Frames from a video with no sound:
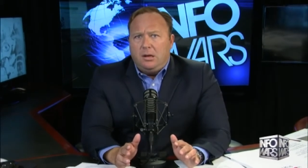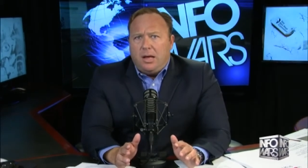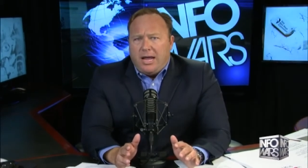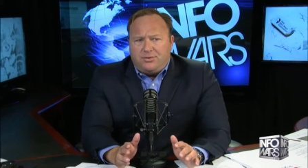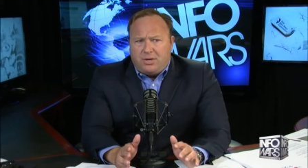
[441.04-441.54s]

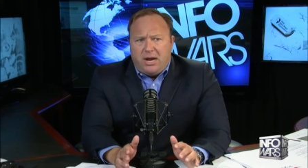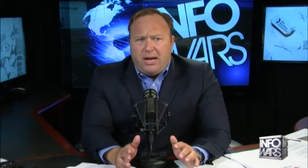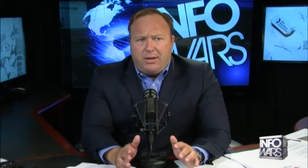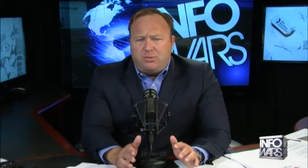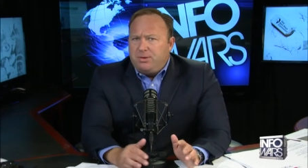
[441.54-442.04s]
and
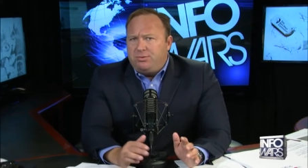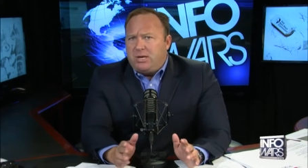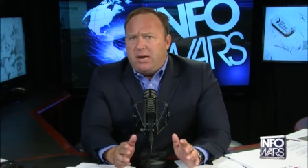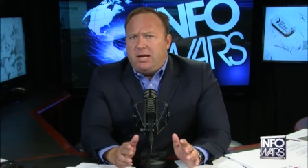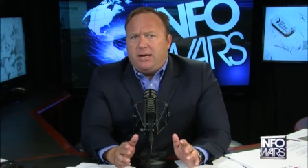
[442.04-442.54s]
saying it's
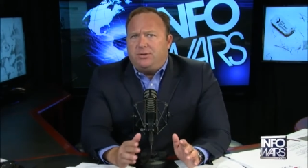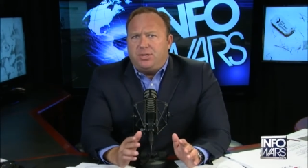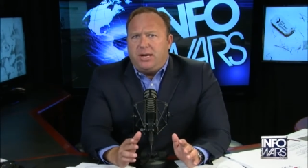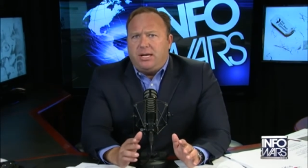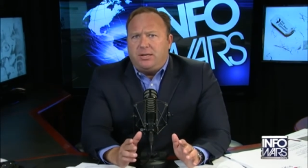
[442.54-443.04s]
mutating and
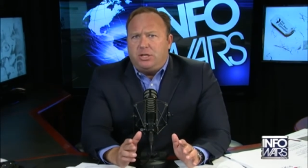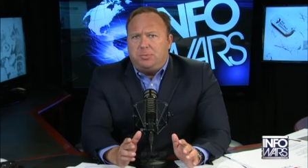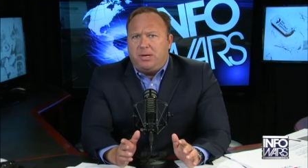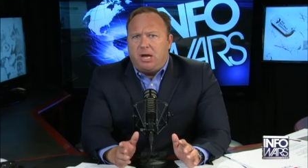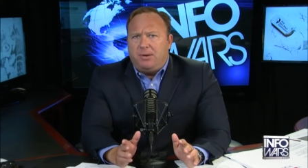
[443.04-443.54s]
saying that it's
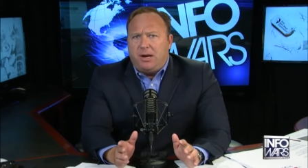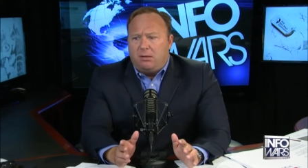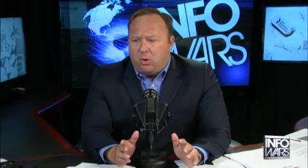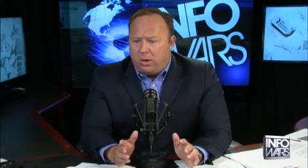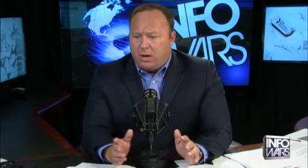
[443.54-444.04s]
becoming
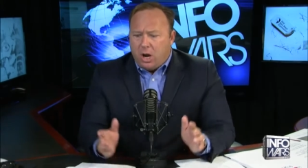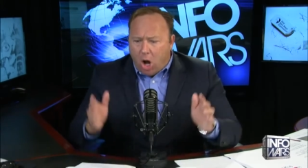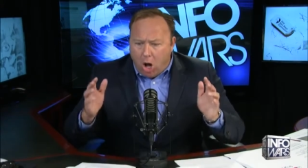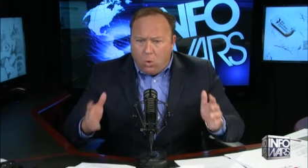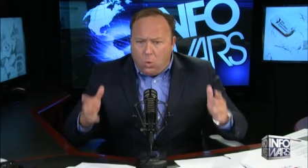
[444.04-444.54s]
airborne.
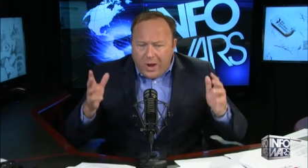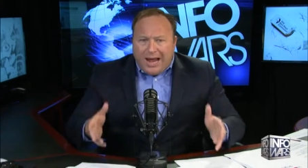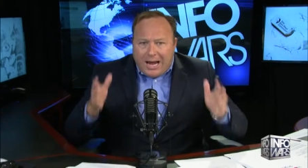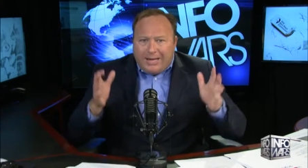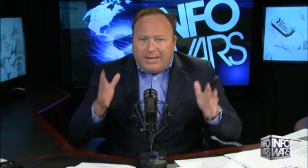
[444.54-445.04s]

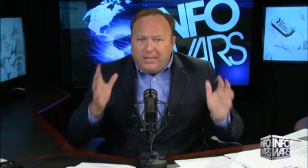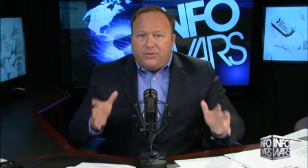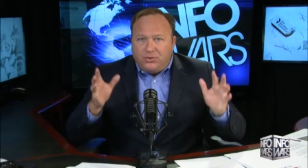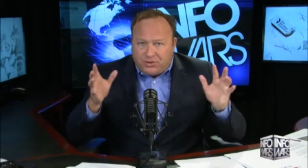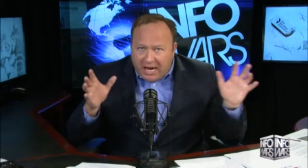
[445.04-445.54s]
We
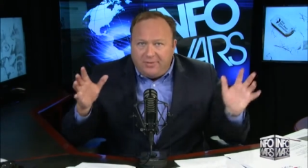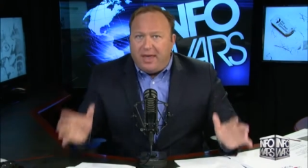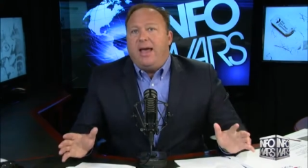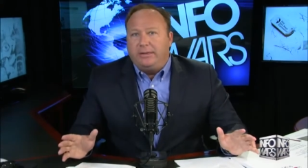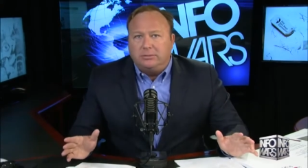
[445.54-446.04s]
didn't say
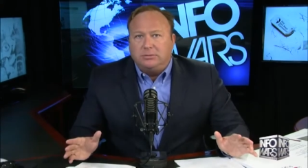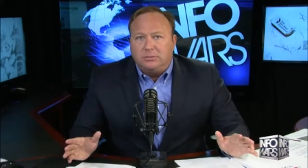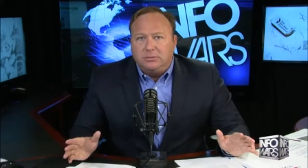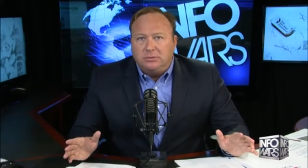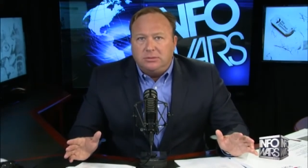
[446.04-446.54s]
that.
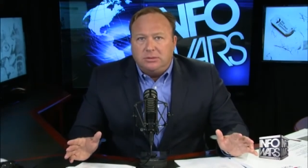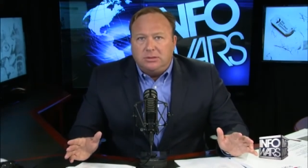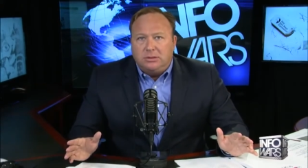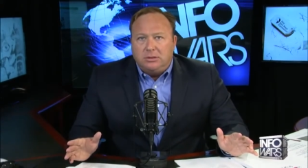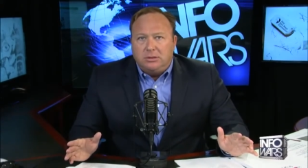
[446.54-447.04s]

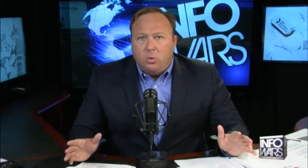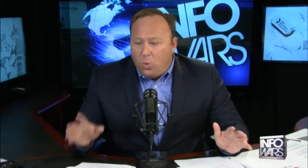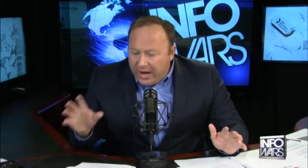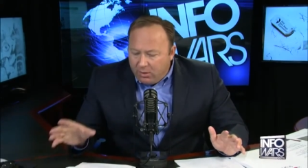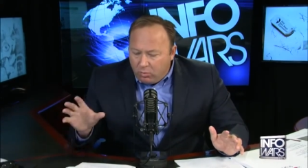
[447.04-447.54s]

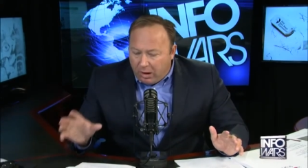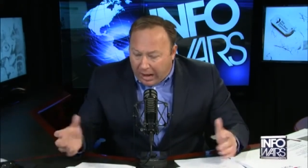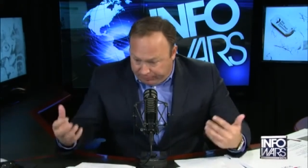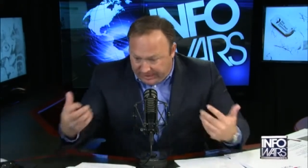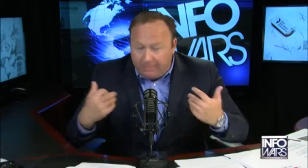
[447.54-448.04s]

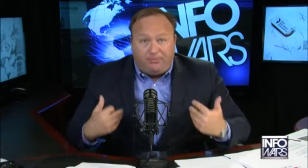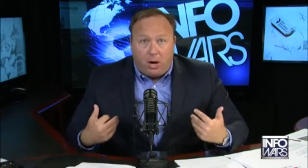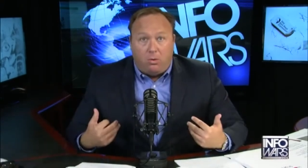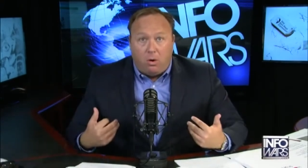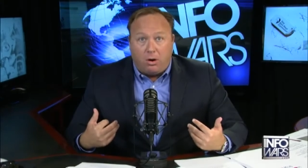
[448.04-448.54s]

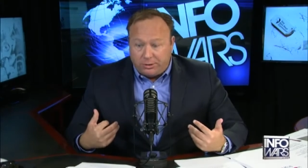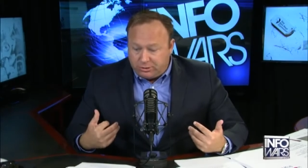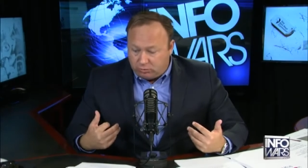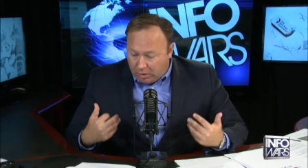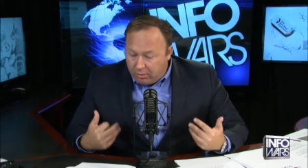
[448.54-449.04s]

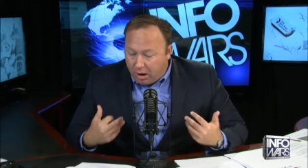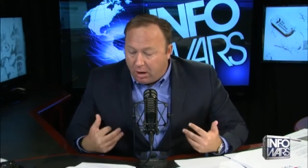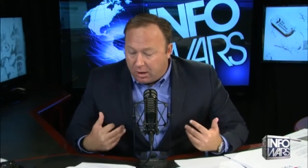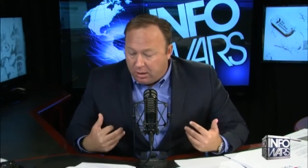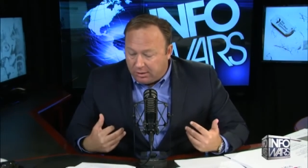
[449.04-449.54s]
InfoWars wrote
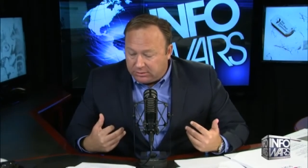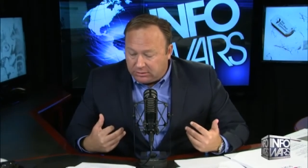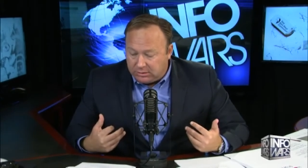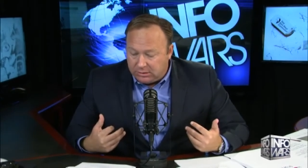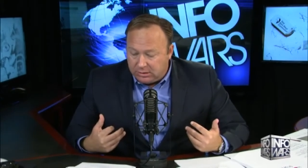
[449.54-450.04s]
articles